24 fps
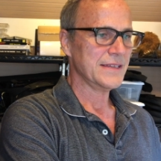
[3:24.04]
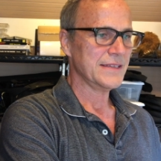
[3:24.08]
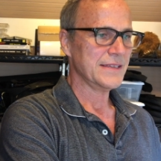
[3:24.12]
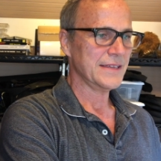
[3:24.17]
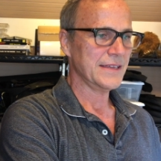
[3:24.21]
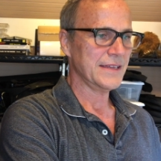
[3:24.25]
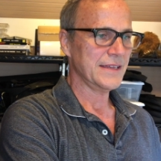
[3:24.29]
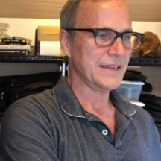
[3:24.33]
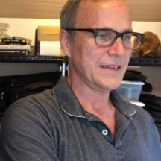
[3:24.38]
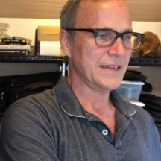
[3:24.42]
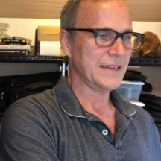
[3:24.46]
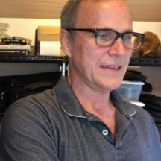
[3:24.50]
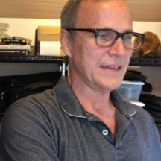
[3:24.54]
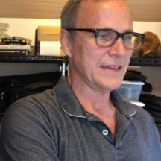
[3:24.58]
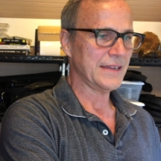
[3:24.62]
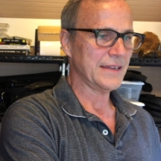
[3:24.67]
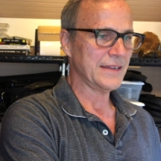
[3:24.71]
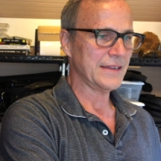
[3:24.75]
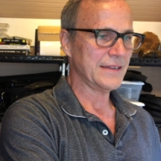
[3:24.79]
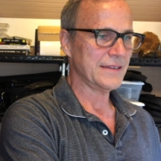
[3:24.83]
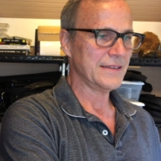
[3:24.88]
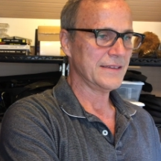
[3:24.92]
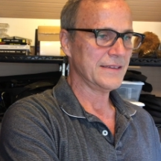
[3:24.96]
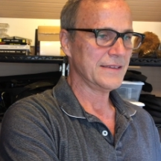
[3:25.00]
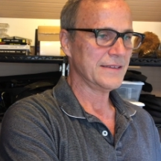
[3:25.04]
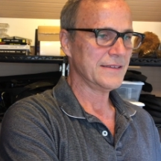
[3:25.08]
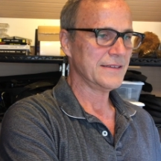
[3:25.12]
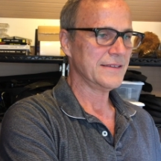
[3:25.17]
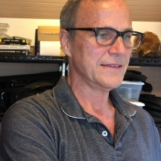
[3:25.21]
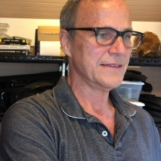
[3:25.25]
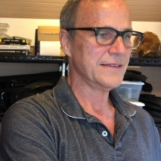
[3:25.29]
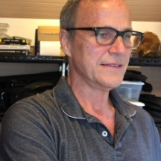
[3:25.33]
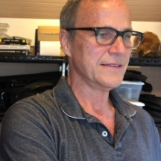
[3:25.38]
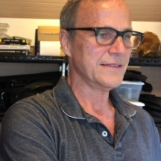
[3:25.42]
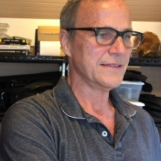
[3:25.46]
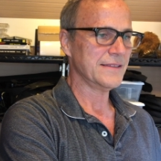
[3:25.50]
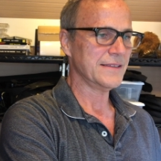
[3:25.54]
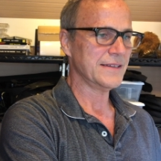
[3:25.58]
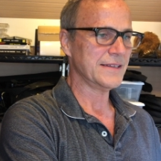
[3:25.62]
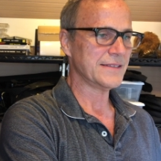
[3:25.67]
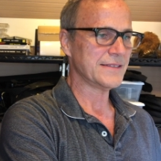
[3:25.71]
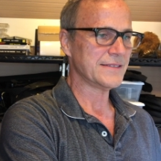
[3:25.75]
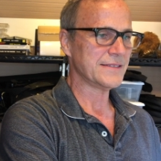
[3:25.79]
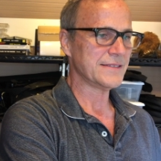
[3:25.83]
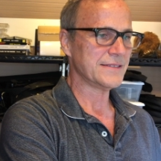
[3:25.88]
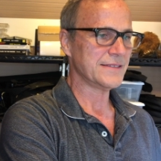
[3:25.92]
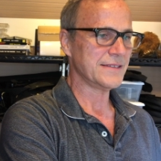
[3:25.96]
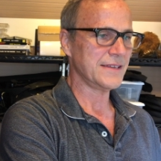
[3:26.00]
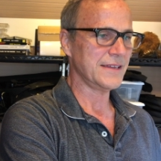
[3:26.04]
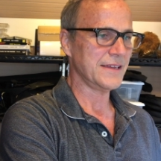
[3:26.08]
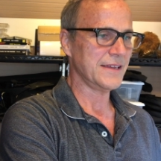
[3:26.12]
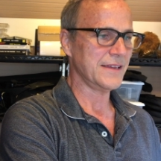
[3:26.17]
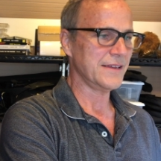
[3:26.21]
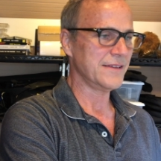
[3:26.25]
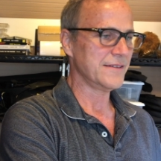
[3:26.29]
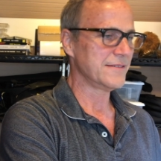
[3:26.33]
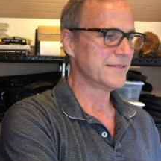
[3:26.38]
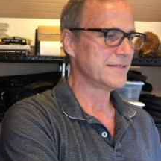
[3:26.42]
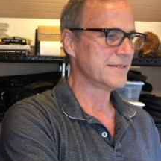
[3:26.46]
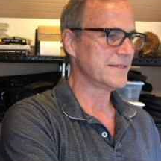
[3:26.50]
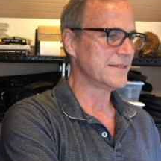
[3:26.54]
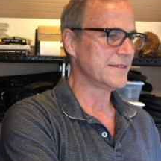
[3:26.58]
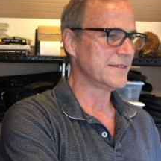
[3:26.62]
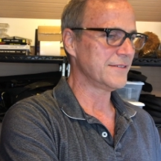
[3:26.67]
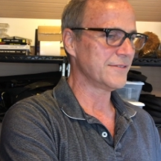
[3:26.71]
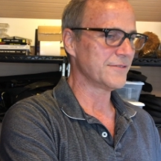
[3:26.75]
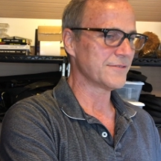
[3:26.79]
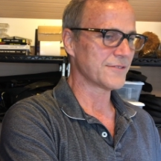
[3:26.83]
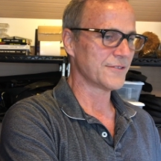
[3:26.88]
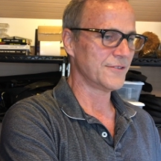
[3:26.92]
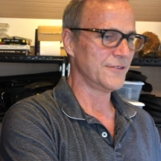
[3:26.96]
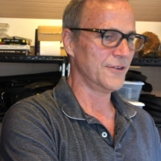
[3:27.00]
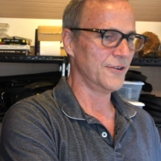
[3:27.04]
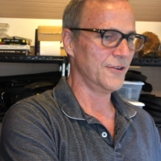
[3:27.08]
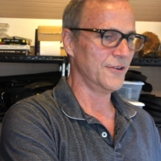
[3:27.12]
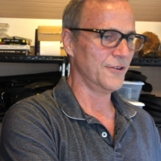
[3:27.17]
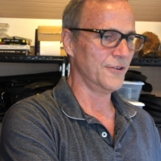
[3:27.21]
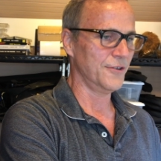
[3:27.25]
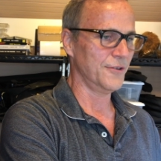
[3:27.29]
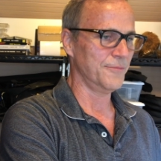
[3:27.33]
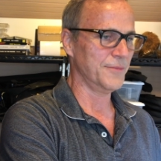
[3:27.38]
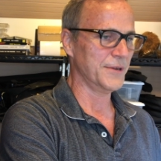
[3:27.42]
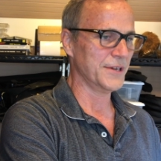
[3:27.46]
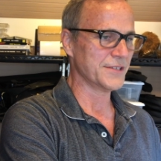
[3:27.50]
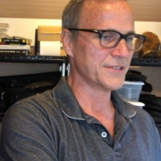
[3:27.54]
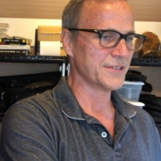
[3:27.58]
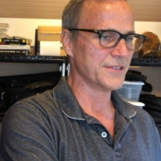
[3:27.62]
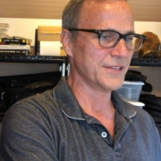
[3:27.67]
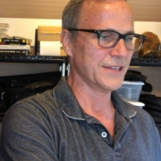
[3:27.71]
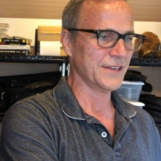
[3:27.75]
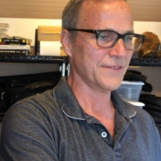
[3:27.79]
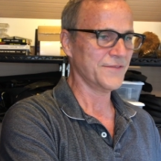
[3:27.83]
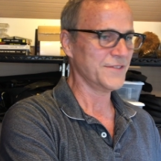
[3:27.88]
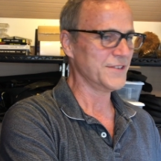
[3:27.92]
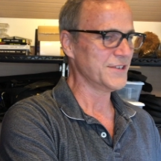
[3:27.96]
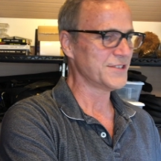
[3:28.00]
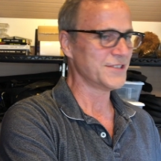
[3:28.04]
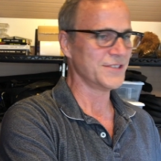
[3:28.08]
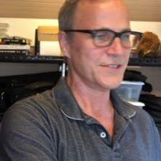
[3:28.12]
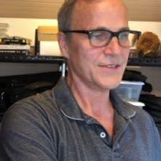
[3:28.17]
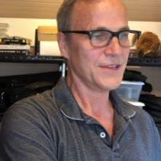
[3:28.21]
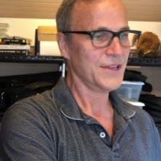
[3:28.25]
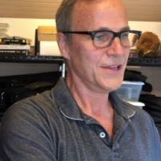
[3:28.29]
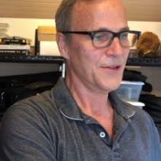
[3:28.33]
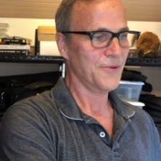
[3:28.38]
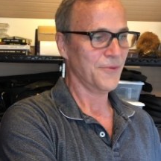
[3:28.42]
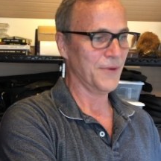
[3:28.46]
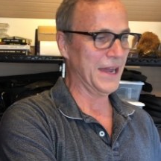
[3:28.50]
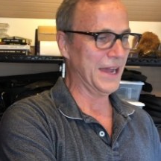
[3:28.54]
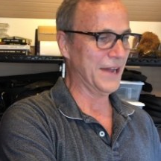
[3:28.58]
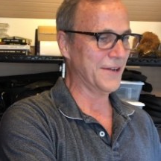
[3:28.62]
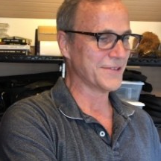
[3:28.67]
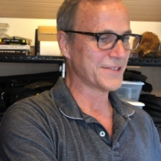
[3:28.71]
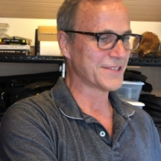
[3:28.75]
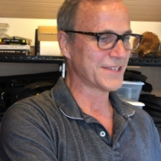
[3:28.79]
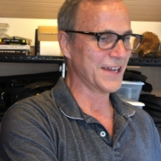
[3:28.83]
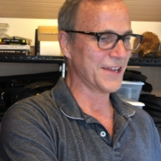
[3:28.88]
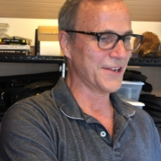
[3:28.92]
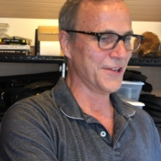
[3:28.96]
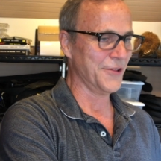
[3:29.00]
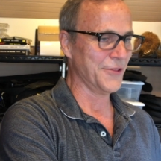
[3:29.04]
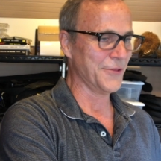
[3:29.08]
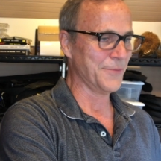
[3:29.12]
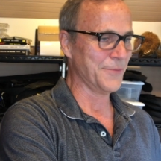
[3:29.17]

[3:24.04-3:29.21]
and let's see. Oh, there's a whole bunch of definitions. Wow, it's got all the